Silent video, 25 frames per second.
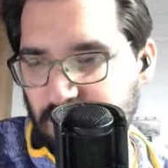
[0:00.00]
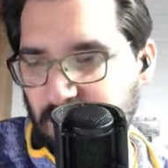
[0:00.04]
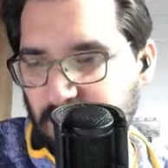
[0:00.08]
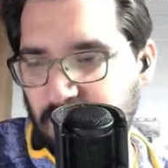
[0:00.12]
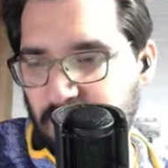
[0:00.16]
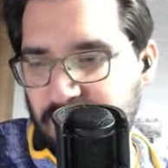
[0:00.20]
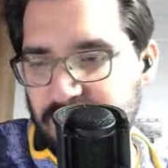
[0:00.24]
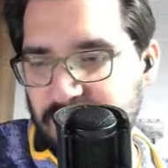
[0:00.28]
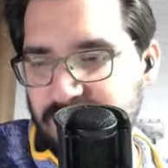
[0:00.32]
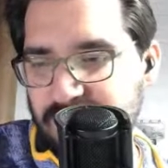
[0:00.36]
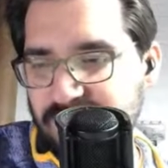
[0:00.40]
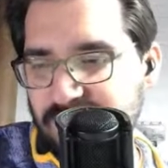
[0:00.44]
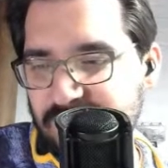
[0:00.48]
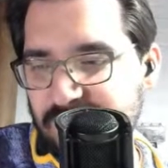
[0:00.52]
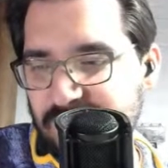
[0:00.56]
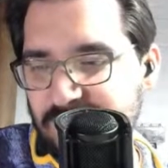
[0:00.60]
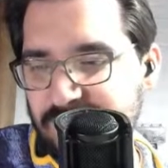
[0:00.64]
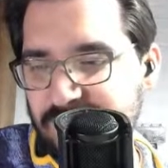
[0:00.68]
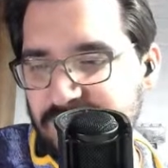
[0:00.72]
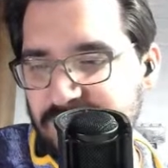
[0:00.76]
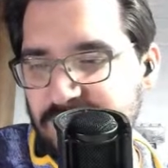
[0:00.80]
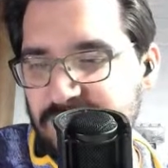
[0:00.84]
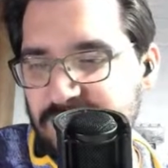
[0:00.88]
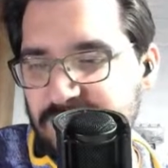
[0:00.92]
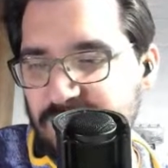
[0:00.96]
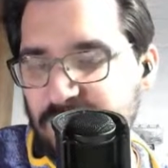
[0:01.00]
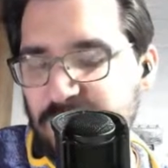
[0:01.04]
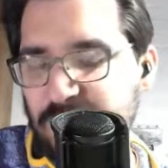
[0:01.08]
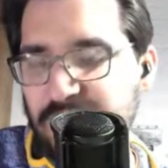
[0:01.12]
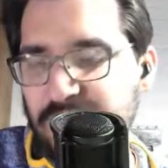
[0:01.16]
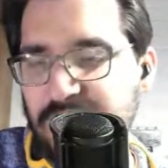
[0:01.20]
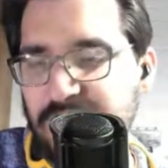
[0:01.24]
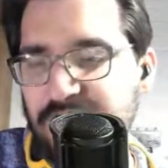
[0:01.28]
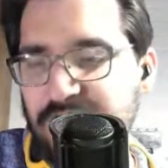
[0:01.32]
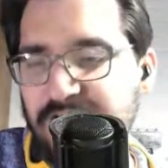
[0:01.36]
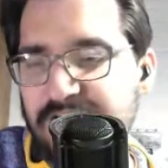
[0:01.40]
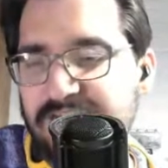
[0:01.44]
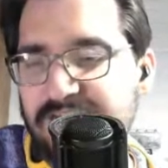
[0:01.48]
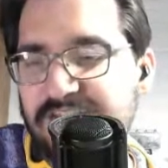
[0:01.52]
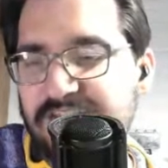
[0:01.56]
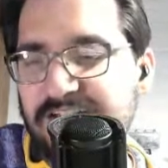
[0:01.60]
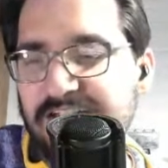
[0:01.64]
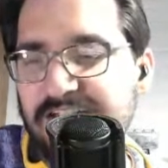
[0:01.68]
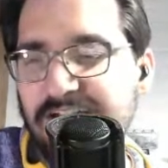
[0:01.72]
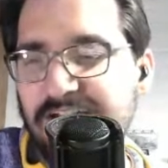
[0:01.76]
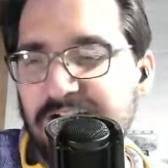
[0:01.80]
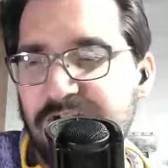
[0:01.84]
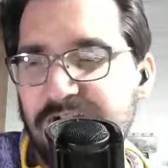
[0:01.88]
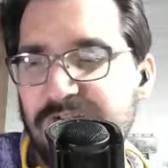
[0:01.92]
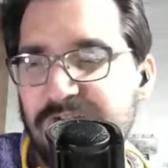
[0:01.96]
It's like it's
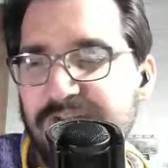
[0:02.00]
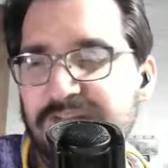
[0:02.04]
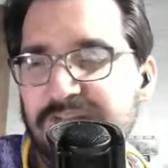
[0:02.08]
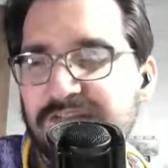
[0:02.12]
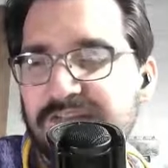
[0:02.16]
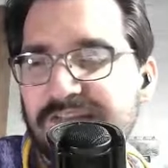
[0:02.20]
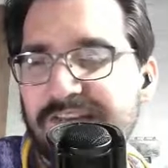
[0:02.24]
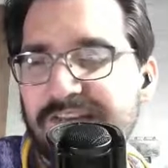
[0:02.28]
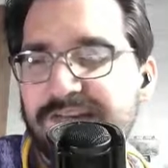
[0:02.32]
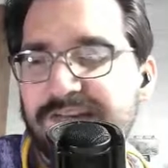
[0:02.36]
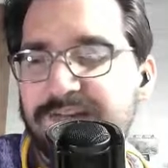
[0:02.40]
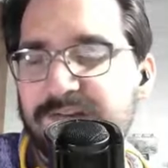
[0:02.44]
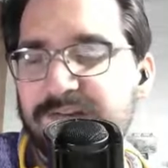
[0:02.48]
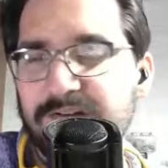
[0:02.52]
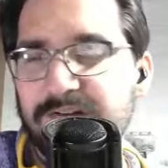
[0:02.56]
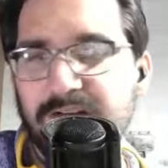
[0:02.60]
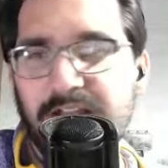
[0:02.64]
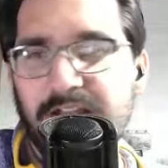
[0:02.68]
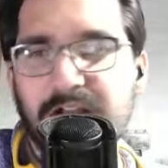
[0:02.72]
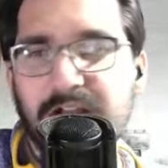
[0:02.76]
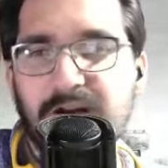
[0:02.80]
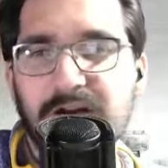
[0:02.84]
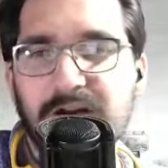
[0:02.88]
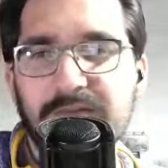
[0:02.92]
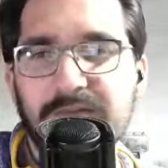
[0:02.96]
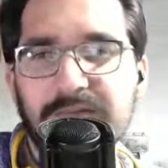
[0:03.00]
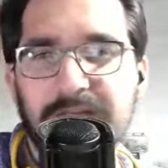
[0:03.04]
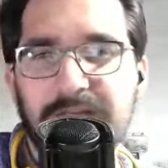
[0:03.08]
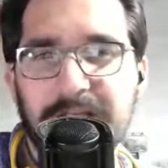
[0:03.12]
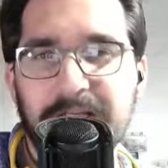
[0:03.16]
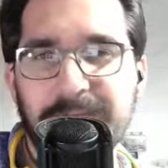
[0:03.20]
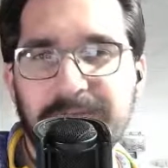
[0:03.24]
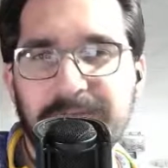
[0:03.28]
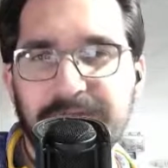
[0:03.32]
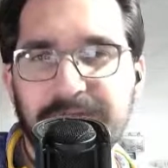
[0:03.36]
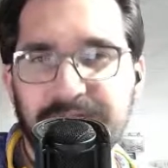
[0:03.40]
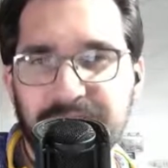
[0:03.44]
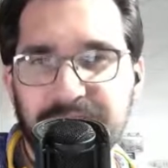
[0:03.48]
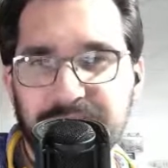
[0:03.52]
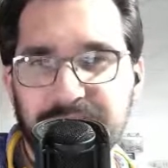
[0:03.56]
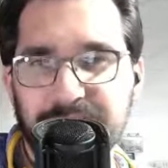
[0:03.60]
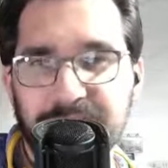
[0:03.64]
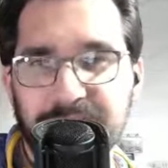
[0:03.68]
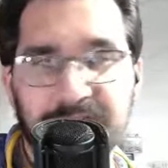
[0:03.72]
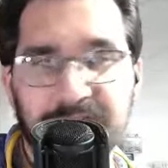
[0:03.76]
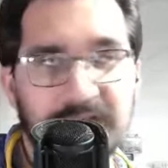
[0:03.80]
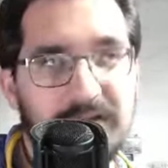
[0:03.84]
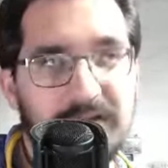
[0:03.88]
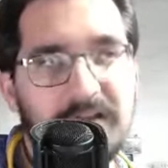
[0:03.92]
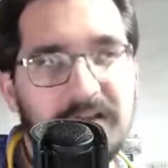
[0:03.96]
like I only see her like on
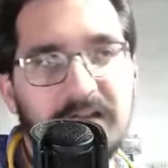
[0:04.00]
pay-per-views.